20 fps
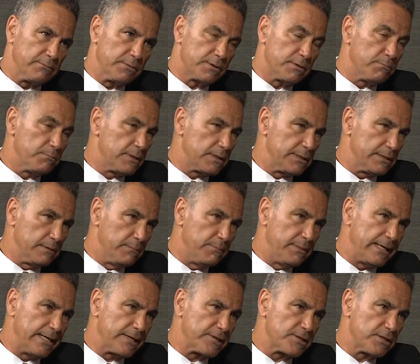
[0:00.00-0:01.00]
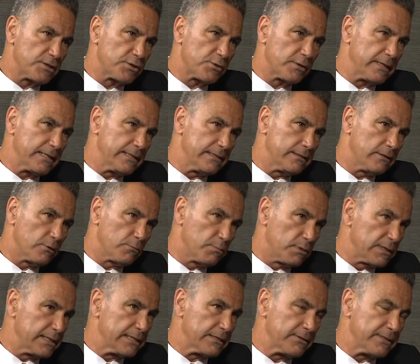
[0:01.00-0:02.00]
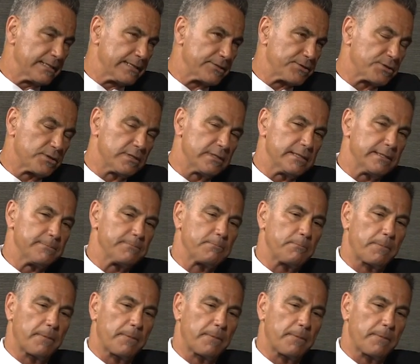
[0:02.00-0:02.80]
but between the banks that trade or play internationally,